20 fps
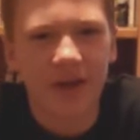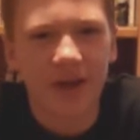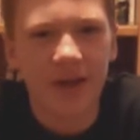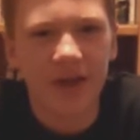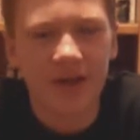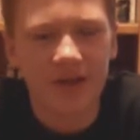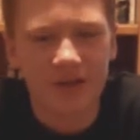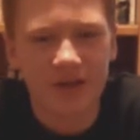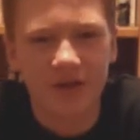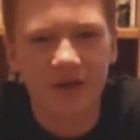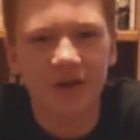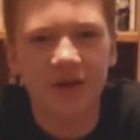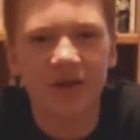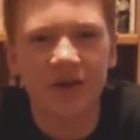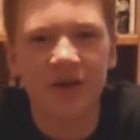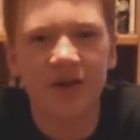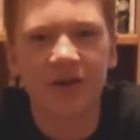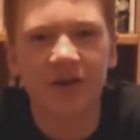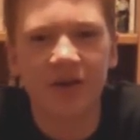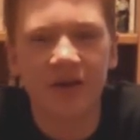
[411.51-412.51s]
It's your
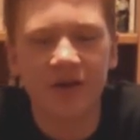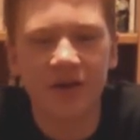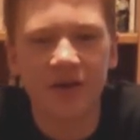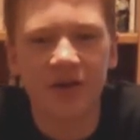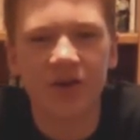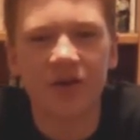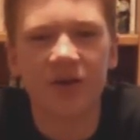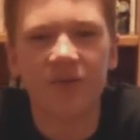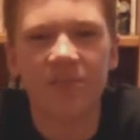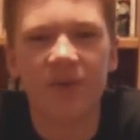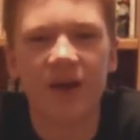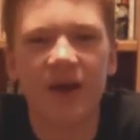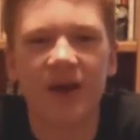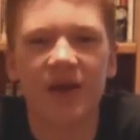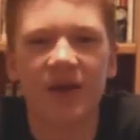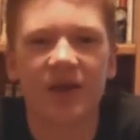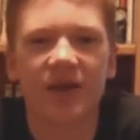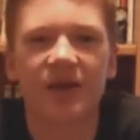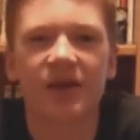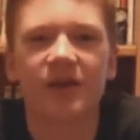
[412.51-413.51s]
yo-yo, you're
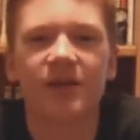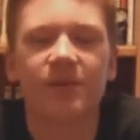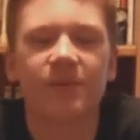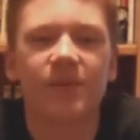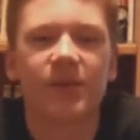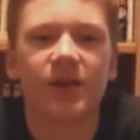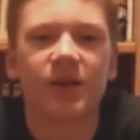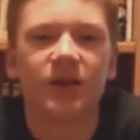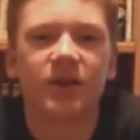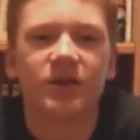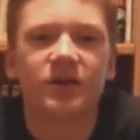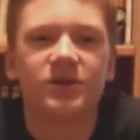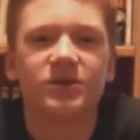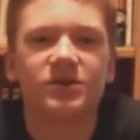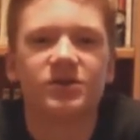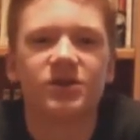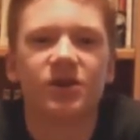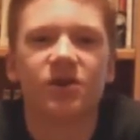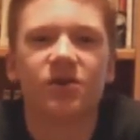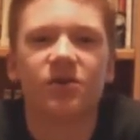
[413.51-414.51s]
buying it.
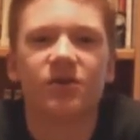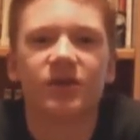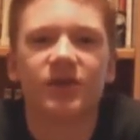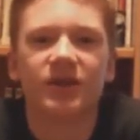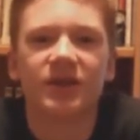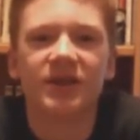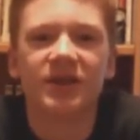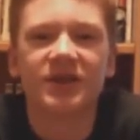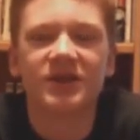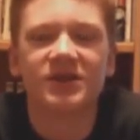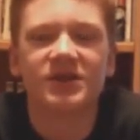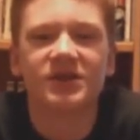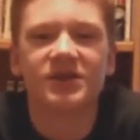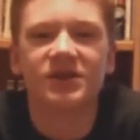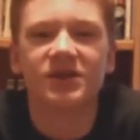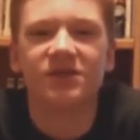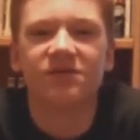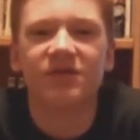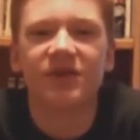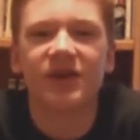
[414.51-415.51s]
So
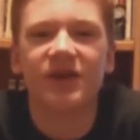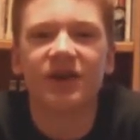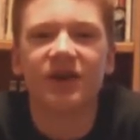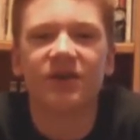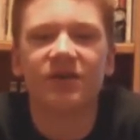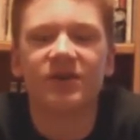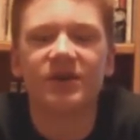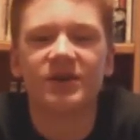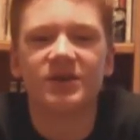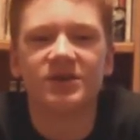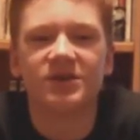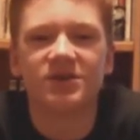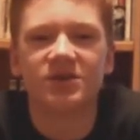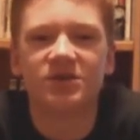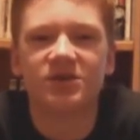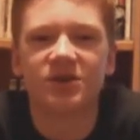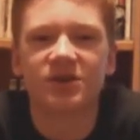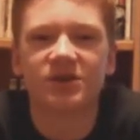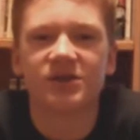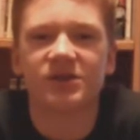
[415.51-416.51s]
this video is
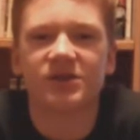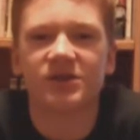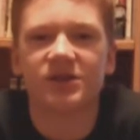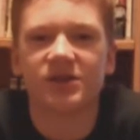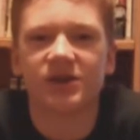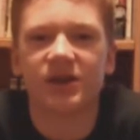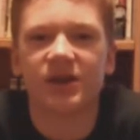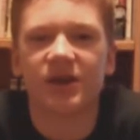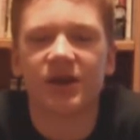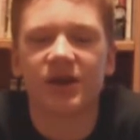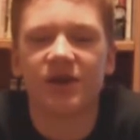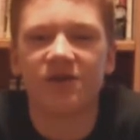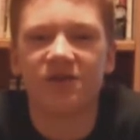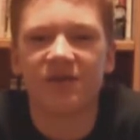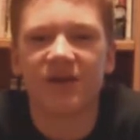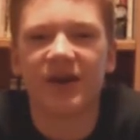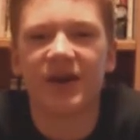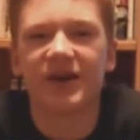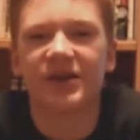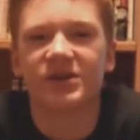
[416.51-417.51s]
just
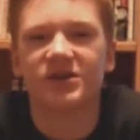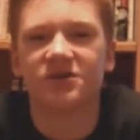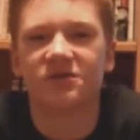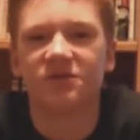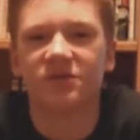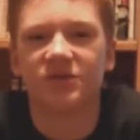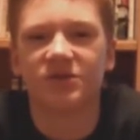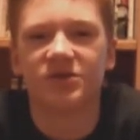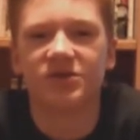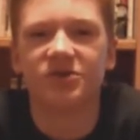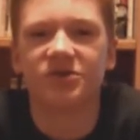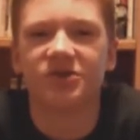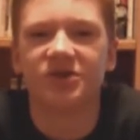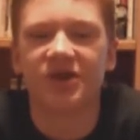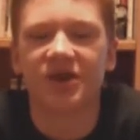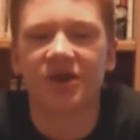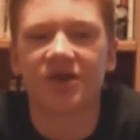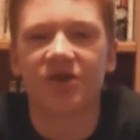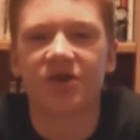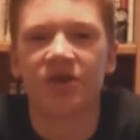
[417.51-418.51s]
advice for choosing
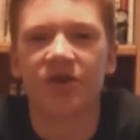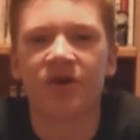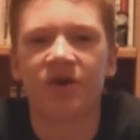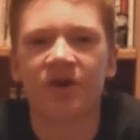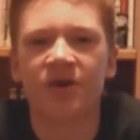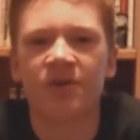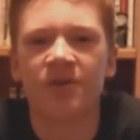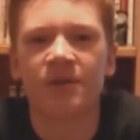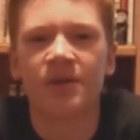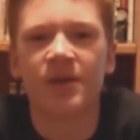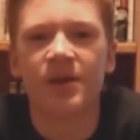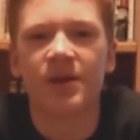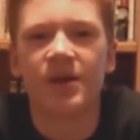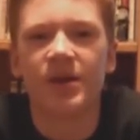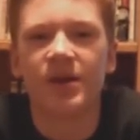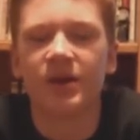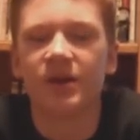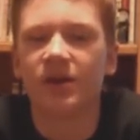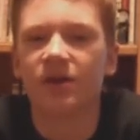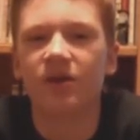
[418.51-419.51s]
a yo-yo.
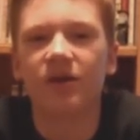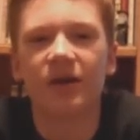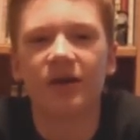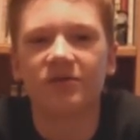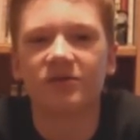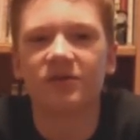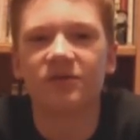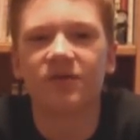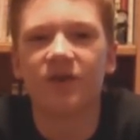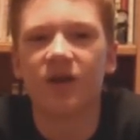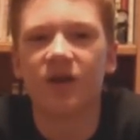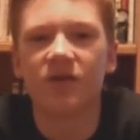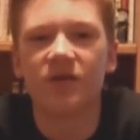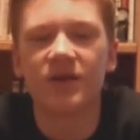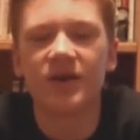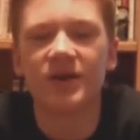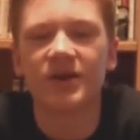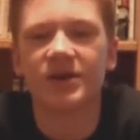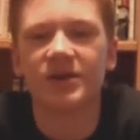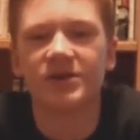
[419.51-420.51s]
You don't have to follow
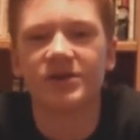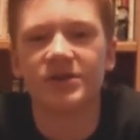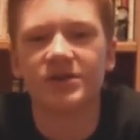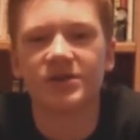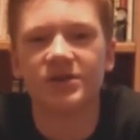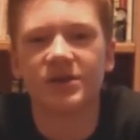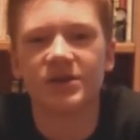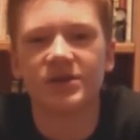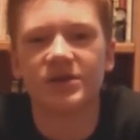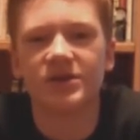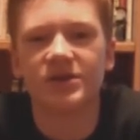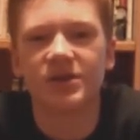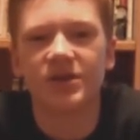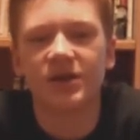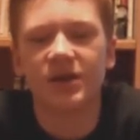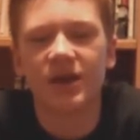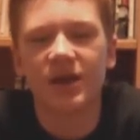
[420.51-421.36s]
it, it's just